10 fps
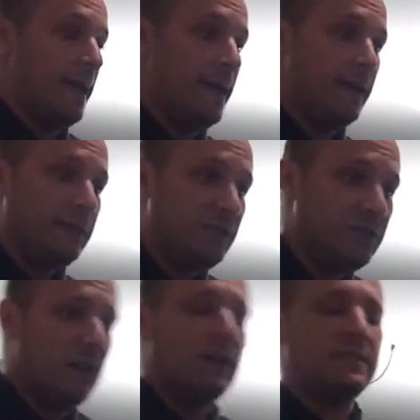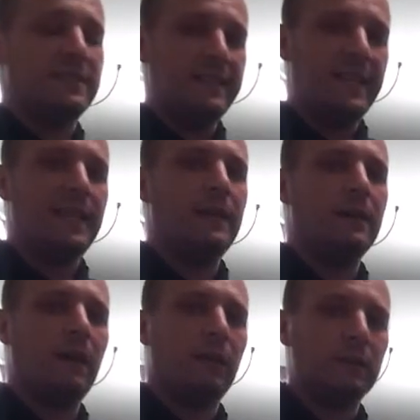It does
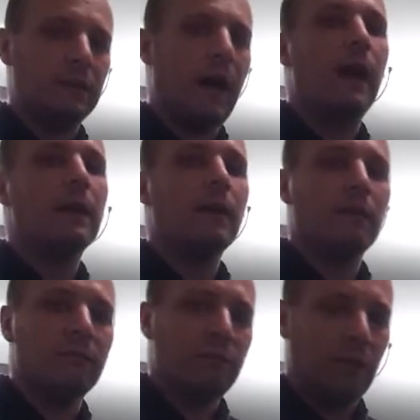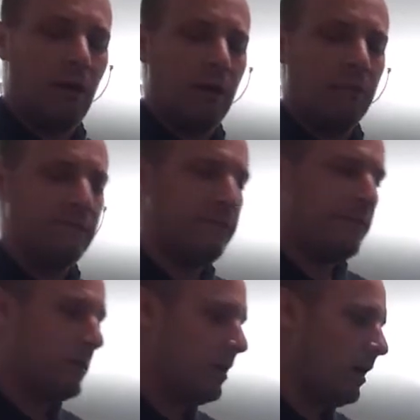need a lot of love.
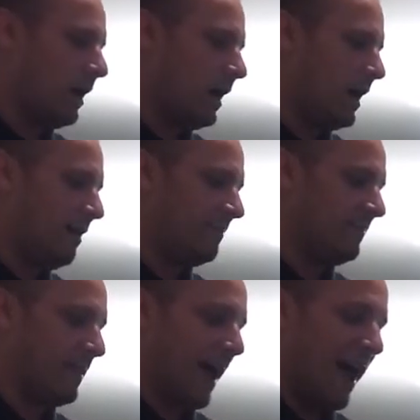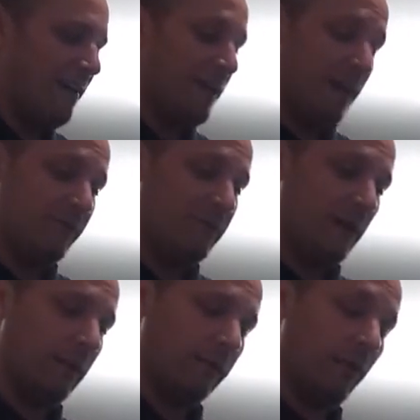I have
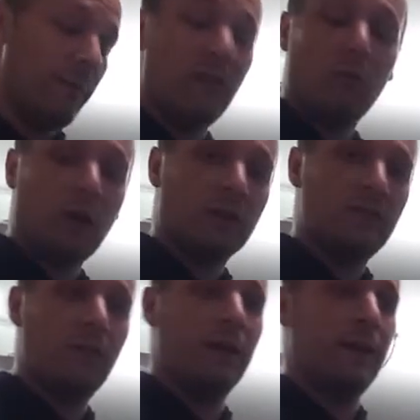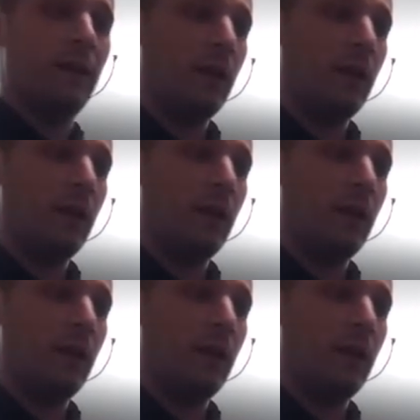done a little bit of work to it.